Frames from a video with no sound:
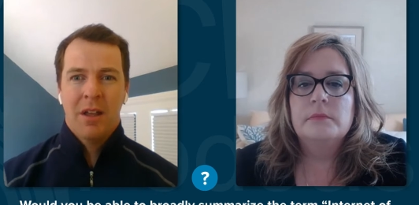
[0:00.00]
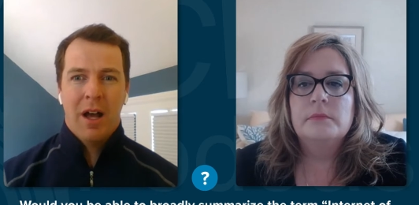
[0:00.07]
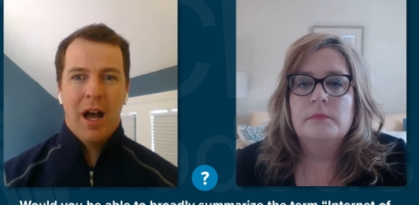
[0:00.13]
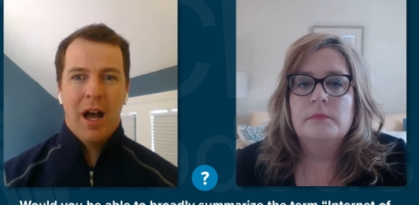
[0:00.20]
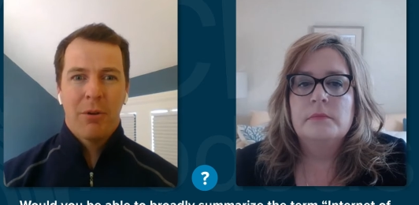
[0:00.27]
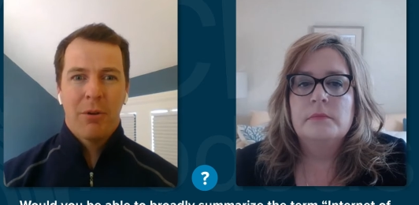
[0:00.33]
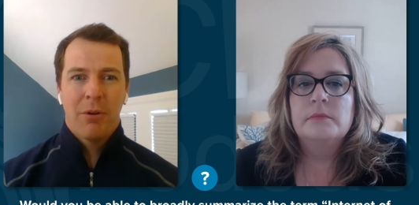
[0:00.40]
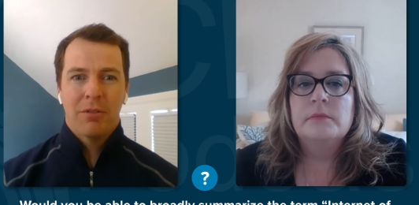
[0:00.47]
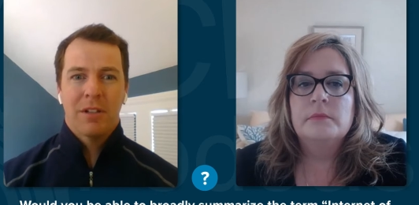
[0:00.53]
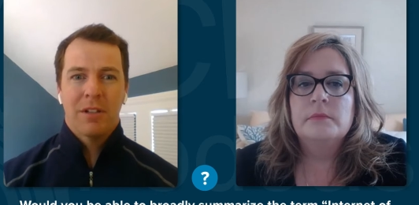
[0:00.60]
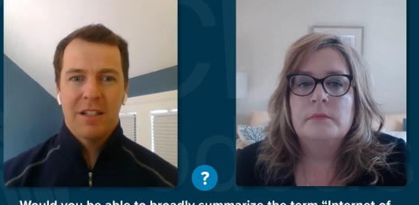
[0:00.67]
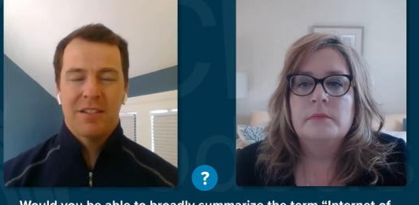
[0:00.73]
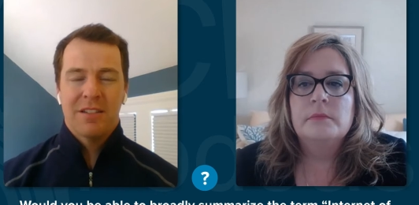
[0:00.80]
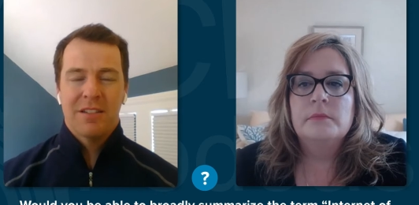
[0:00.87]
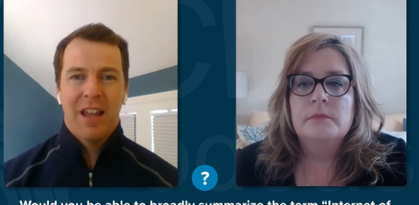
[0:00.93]
Speaker 1: uh, how it
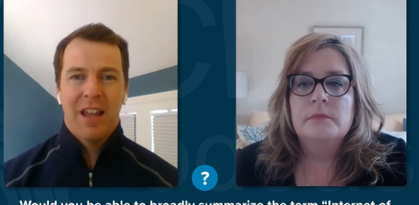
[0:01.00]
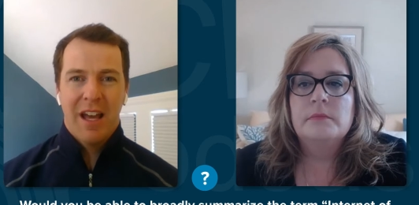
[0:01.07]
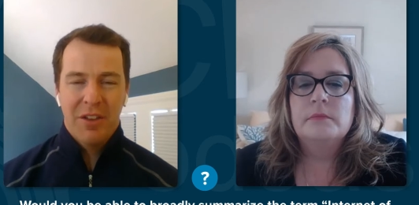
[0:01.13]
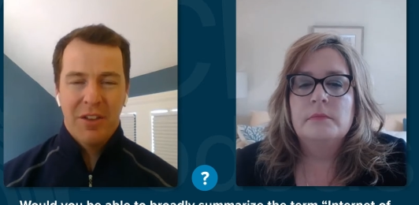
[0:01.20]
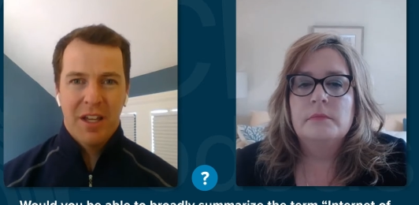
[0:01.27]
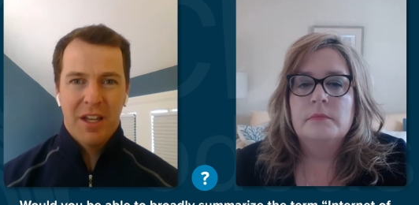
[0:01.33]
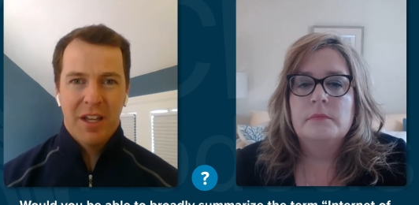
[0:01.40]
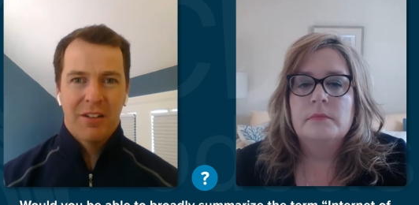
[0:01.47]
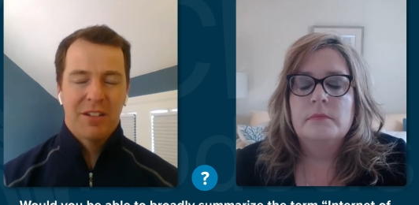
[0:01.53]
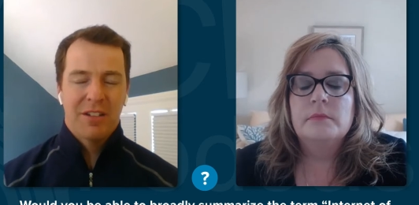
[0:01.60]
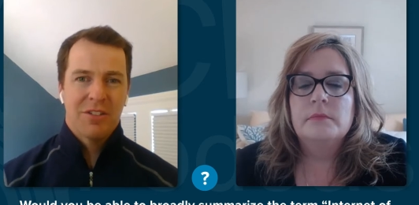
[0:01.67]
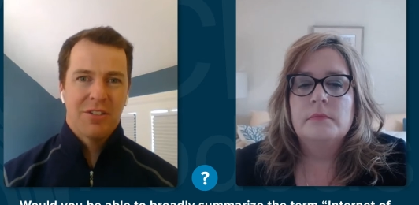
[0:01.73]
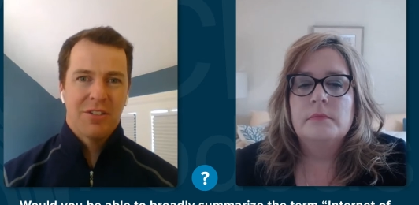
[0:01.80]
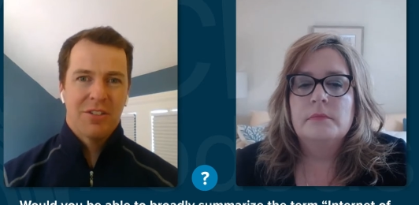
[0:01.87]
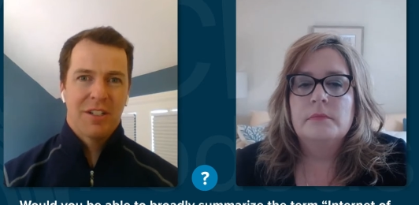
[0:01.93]
relates to the healthcare
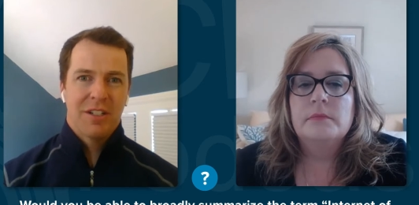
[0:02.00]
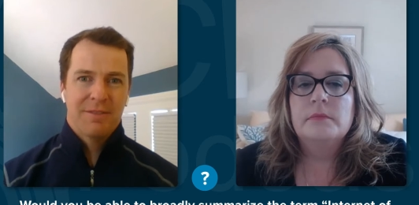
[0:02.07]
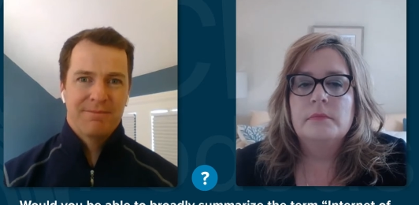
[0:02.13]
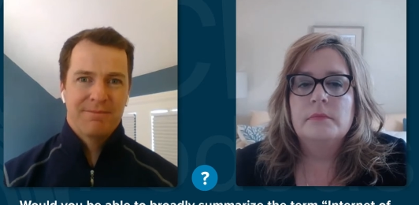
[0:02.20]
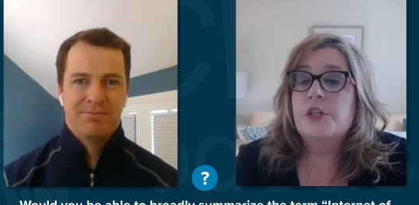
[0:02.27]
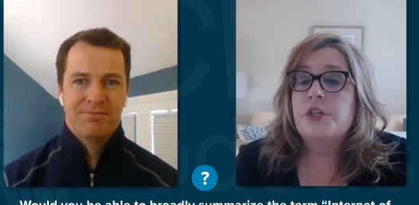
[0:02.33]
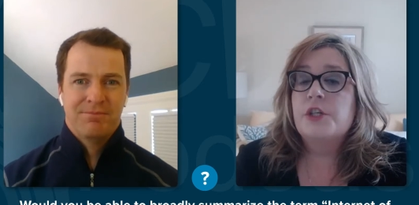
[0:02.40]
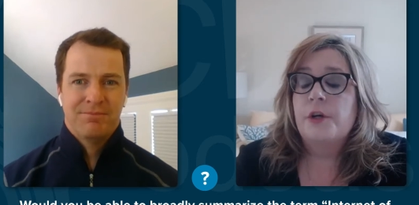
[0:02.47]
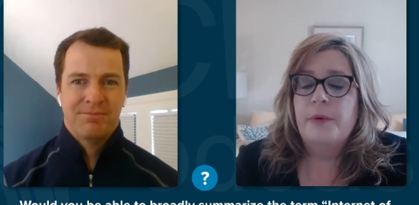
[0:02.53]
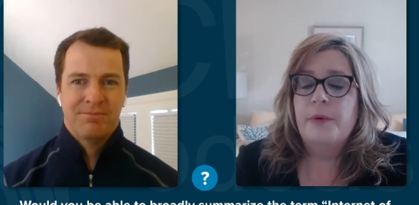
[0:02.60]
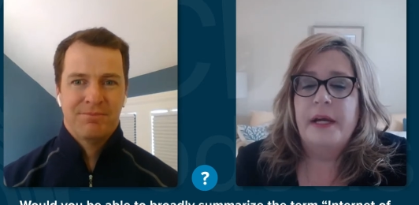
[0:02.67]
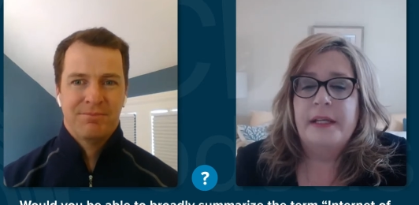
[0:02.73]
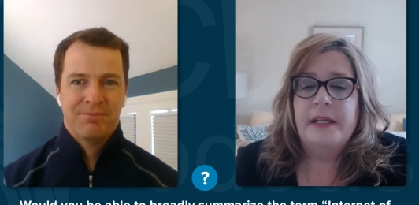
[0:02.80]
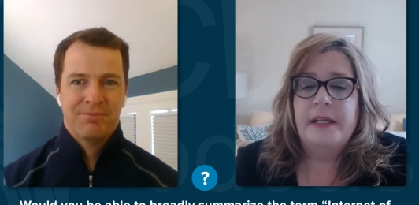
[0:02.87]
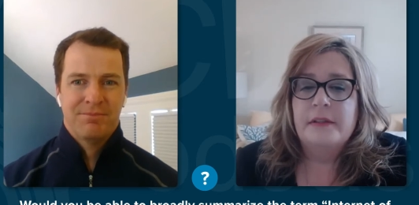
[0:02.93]
industry?
Speaker 2: Sure,
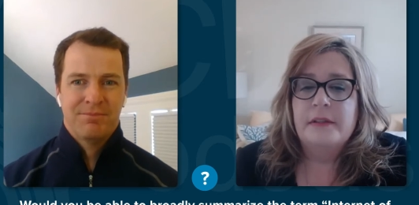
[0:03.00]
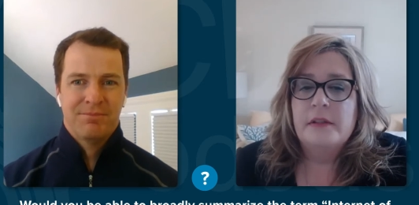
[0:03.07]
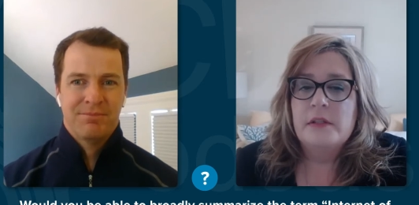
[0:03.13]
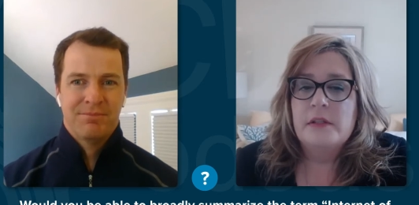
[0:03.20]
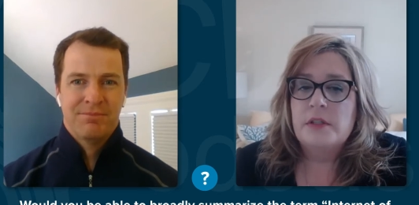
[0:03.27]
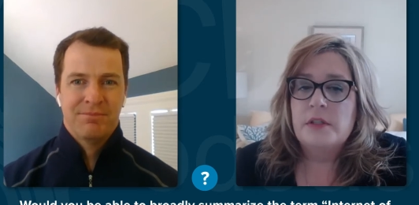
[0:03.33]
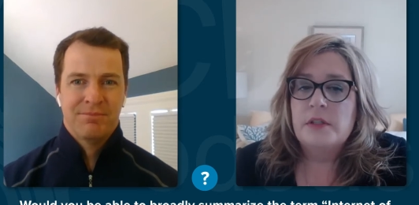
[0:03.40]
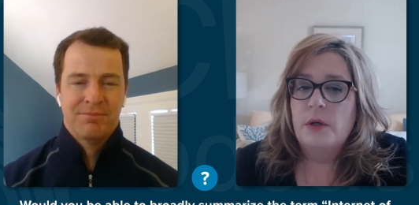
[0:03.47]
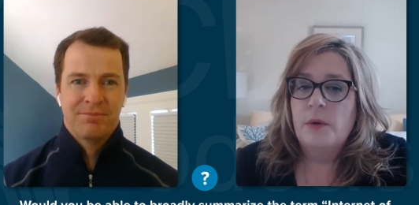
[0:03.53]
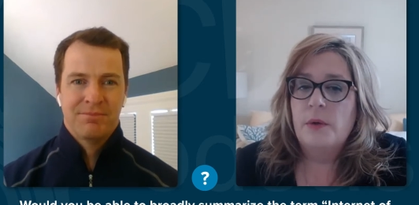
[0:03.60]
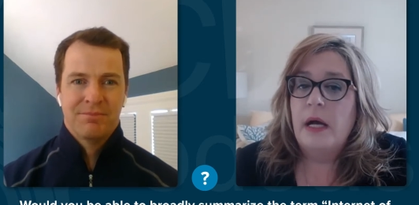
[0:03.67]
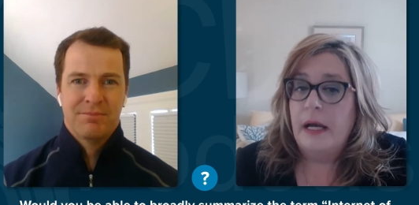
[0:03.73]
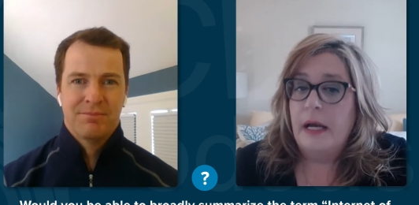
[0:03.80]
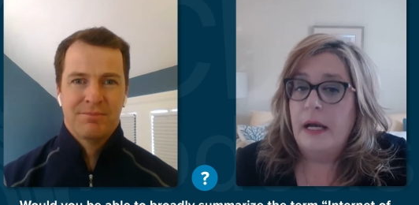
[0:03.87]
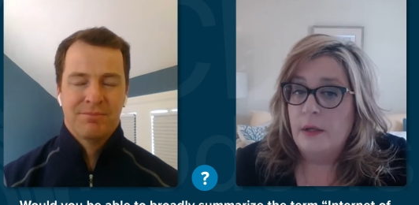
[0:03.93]
Brian.
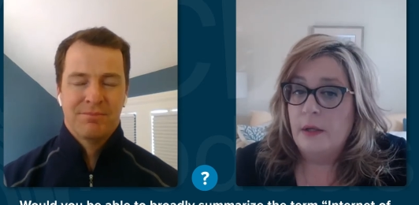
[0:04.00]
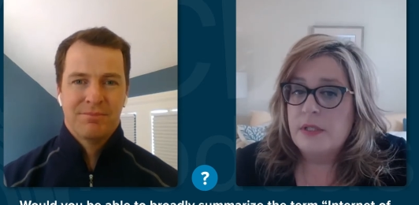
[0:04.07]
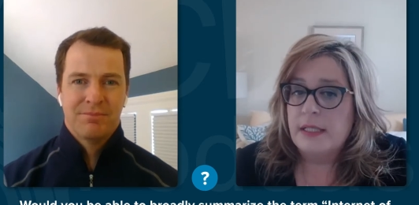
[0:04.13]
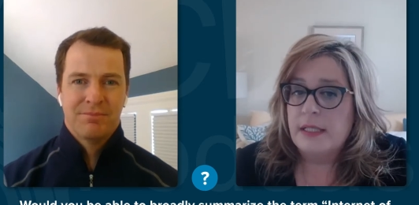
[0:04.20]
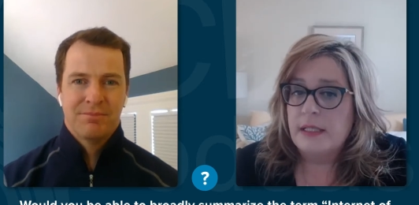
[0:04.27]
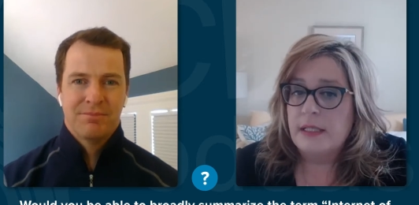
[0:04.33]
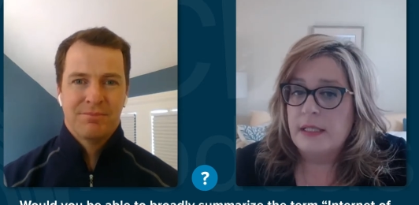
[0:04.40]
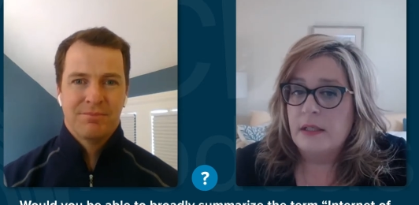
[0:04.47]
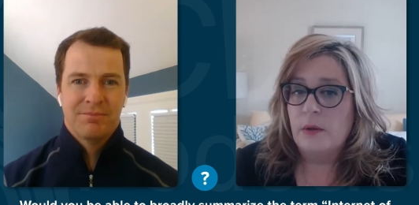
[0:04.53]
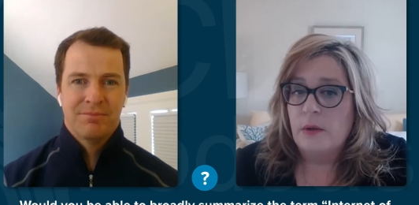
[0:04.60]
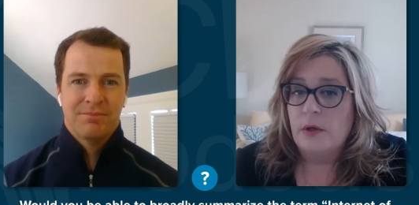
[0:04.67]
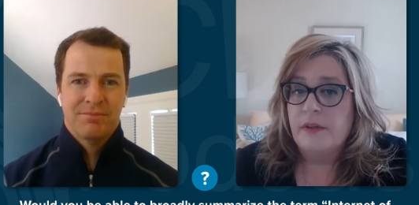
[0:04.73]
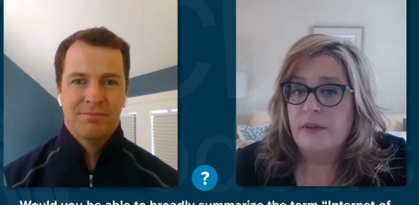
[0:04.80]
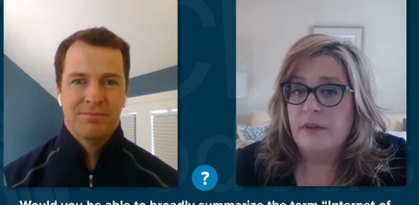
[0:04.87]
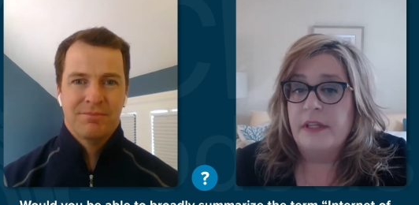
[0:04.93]
So, IoT,
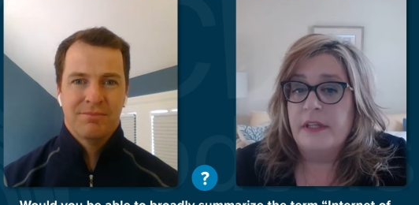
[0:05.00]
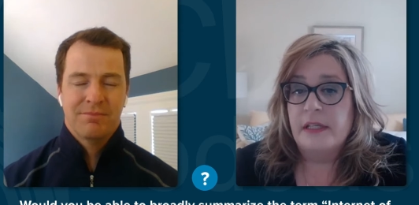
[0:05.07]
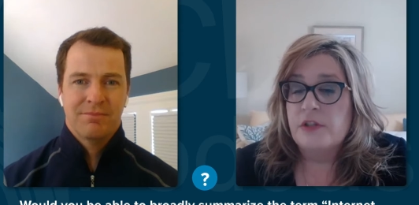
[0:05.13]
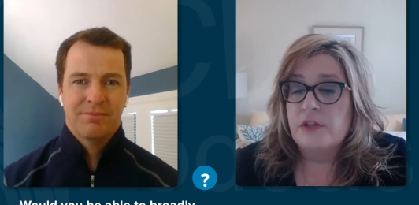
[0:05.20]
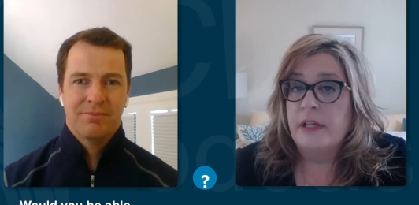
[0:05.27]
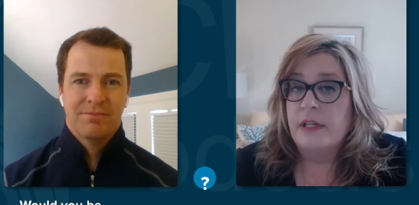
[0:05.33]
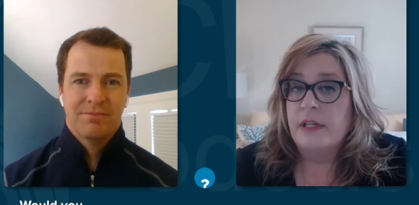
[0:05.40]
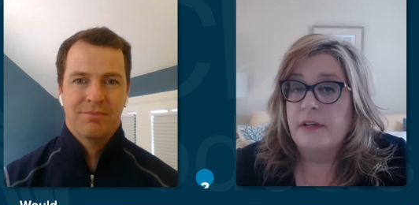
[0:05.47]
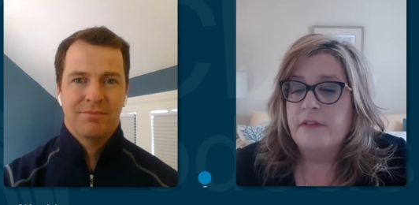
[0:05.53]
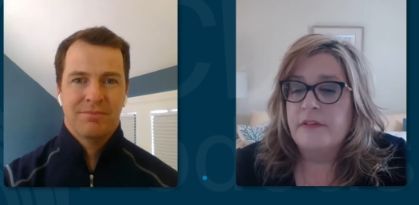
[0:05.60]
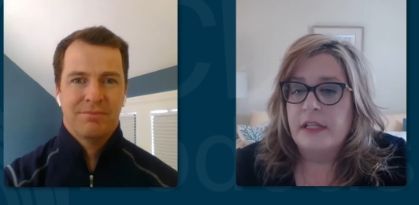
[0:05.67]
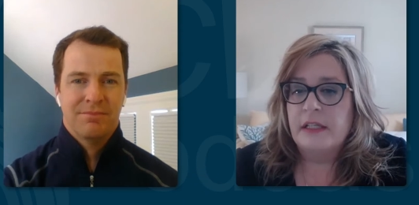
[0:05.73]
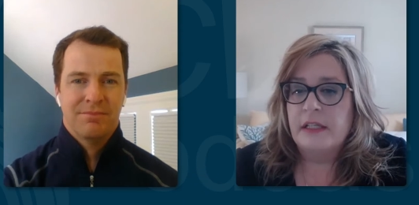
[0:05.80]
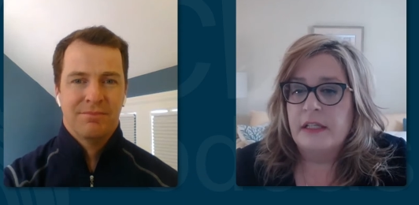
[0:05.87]
or the Internet of